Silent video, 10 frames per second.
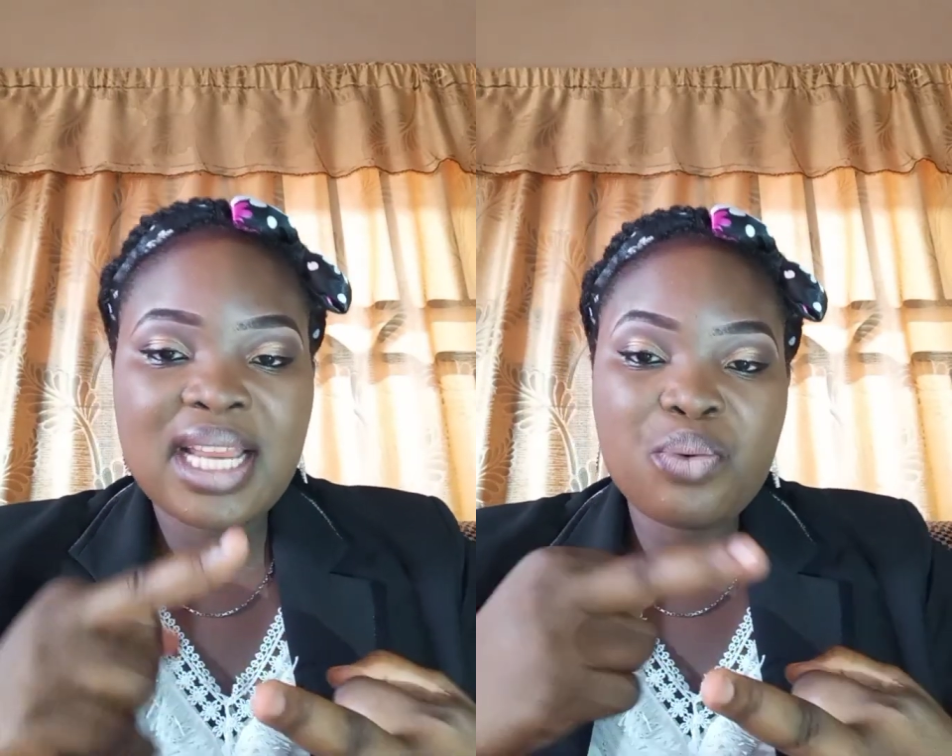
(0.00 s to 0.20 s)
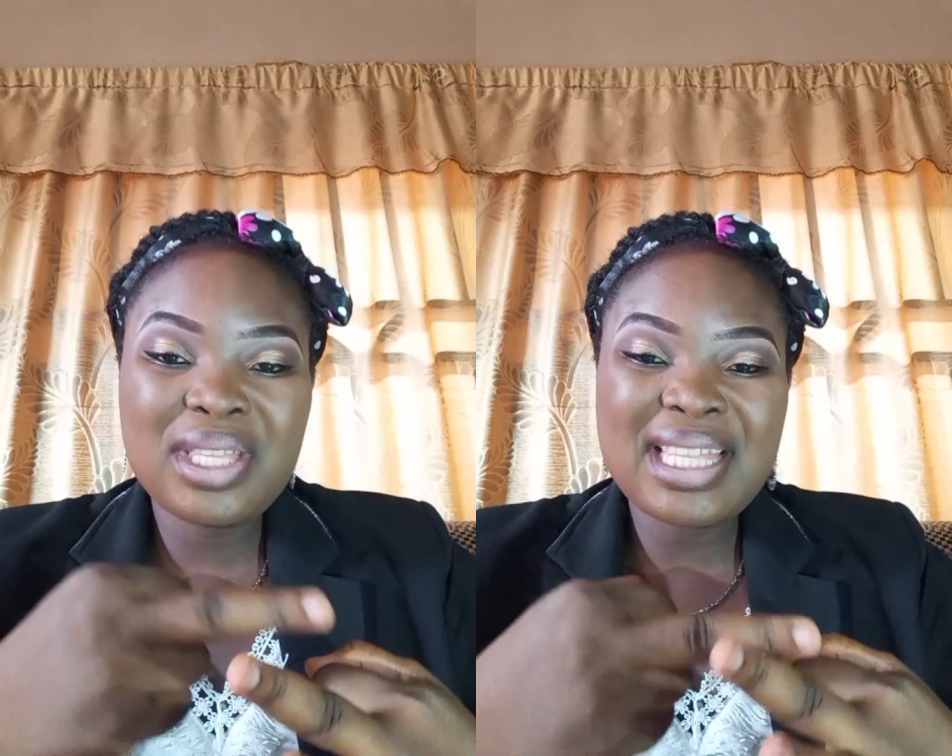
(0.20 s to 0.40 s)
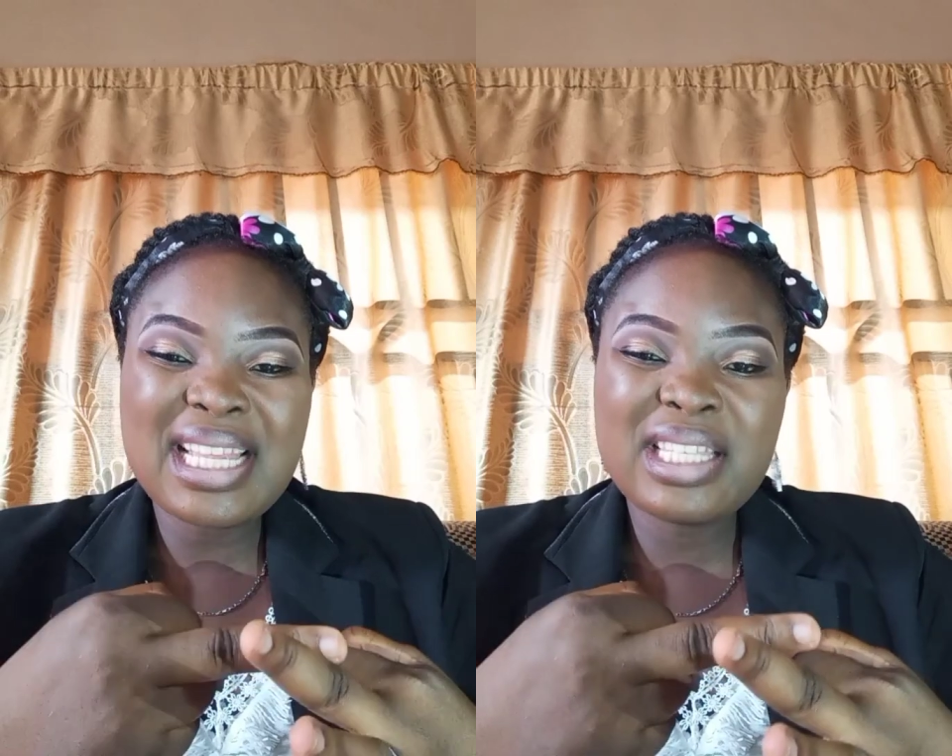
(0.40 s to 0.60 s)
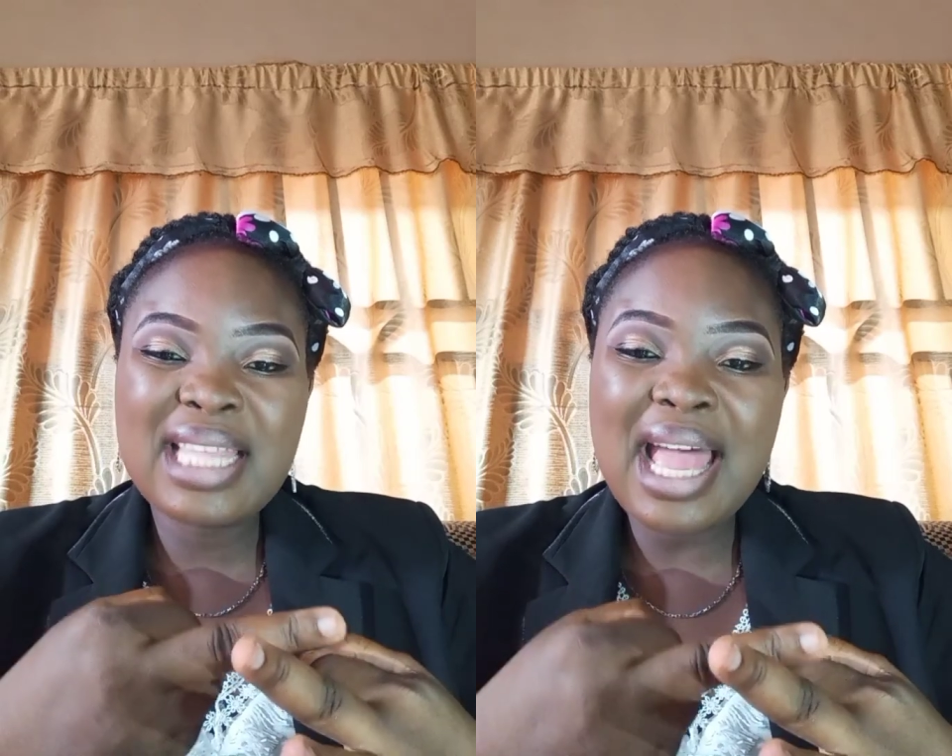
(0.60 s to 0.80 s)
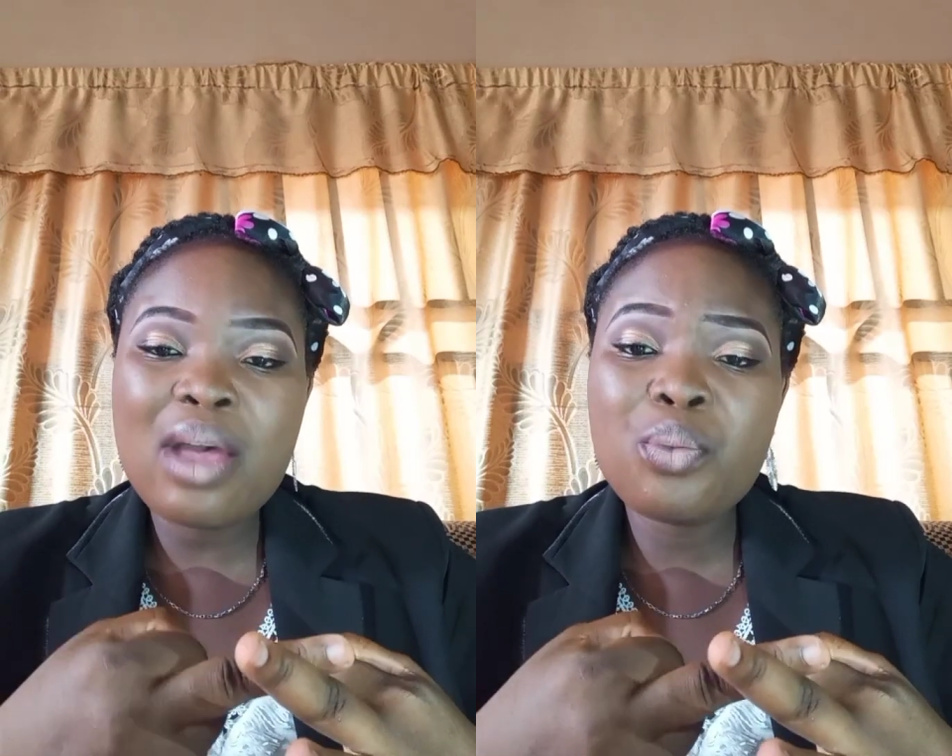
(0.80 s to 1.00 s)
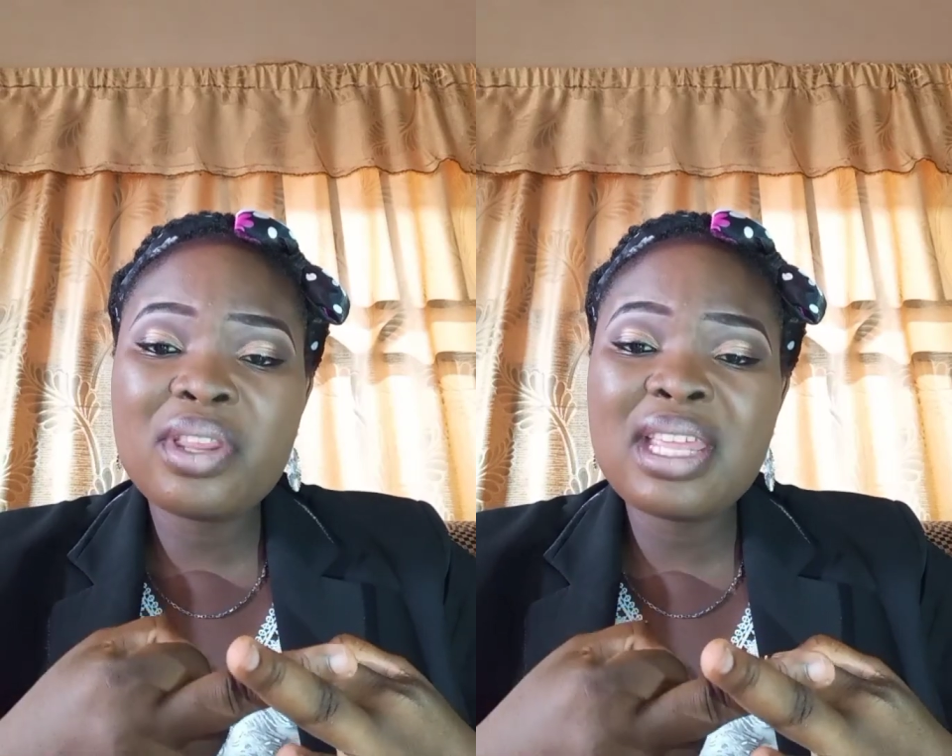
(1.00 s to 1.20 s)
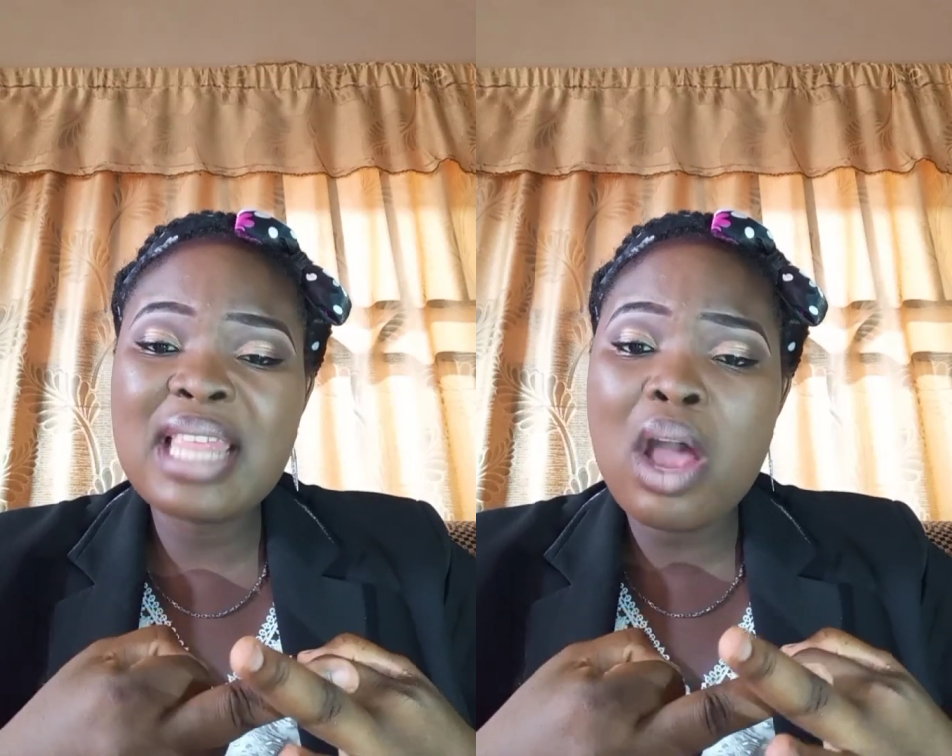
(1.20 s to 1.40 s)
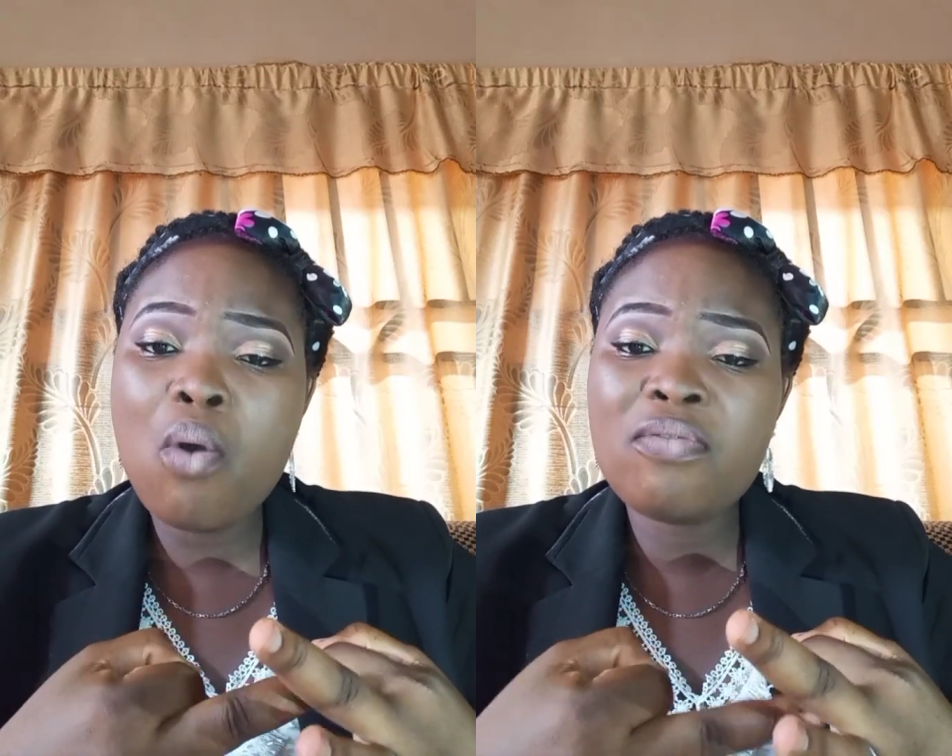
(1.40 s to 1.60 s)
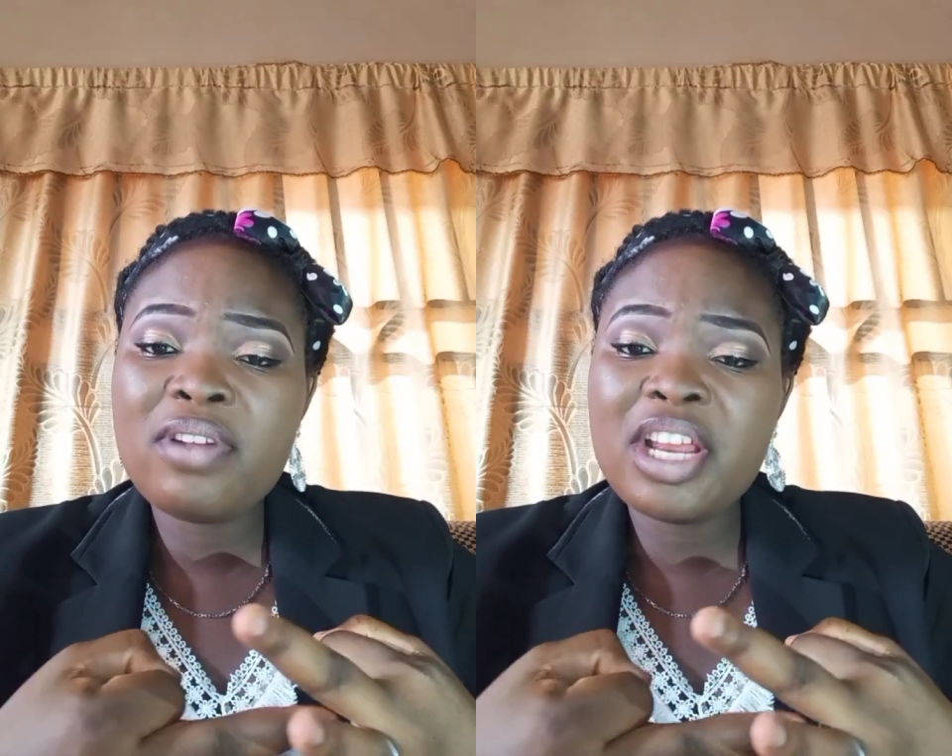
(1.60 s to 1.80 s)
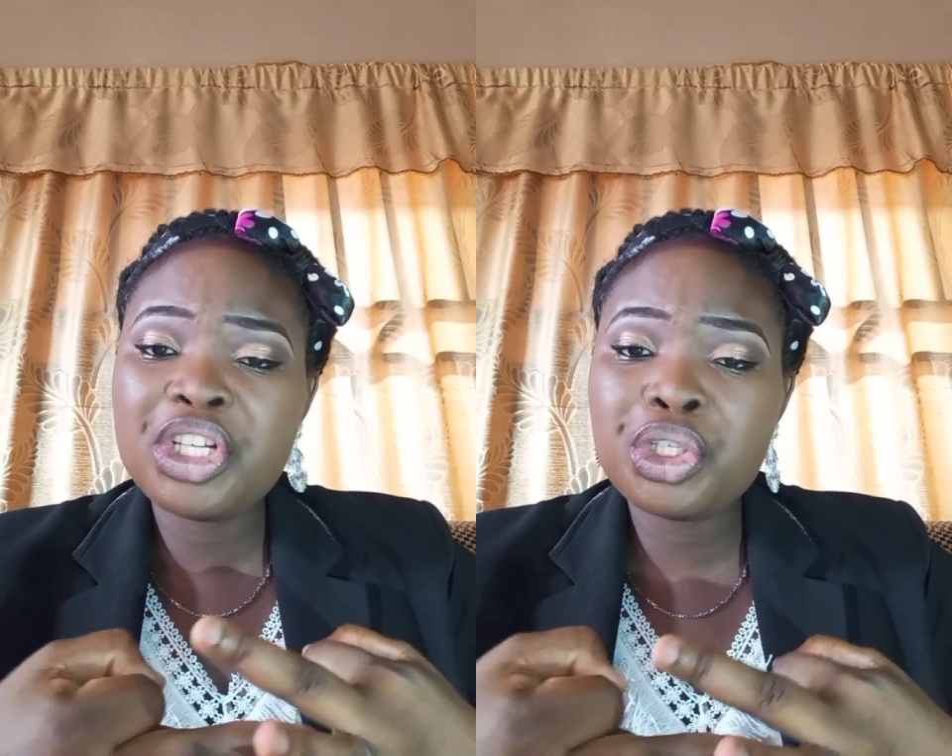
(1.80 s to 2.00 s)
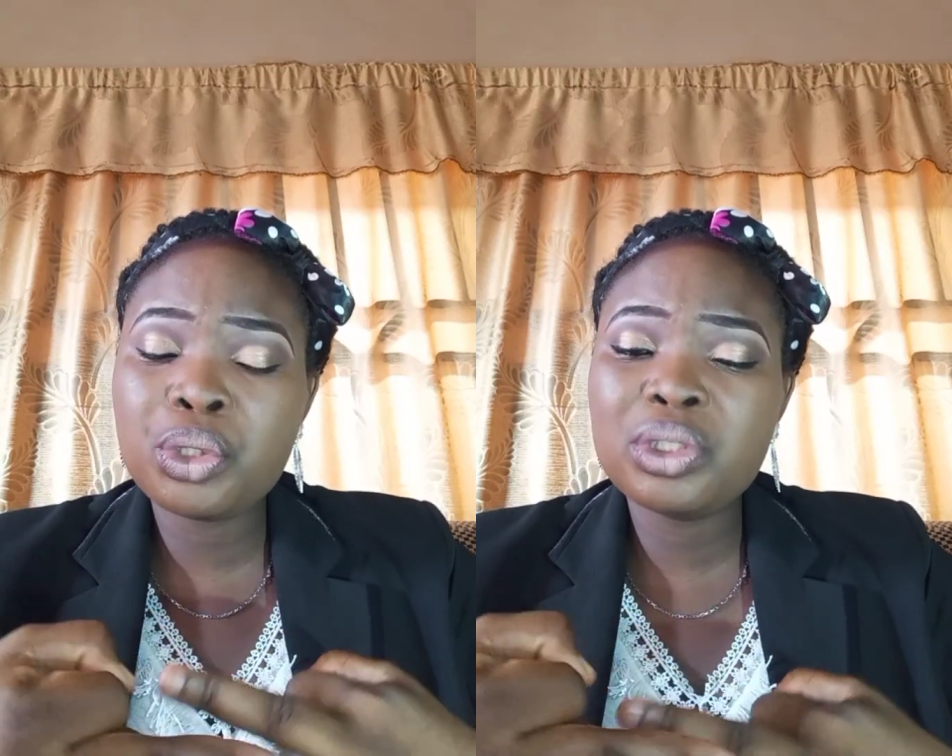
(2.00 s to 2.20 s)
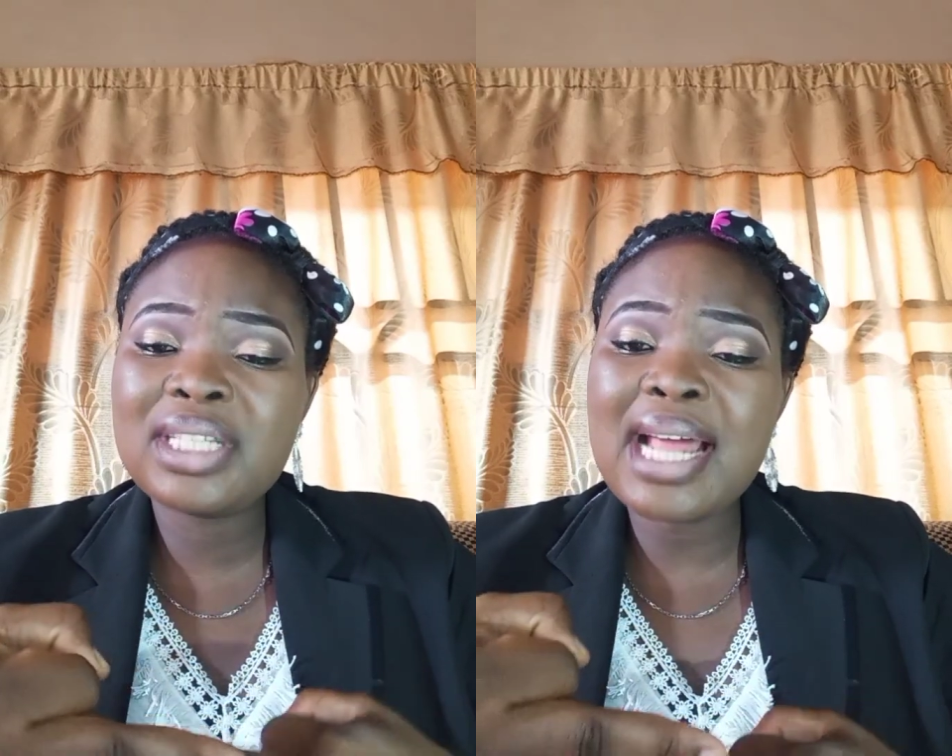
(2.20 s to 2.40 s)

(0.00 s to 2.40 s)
Then within that ovulation,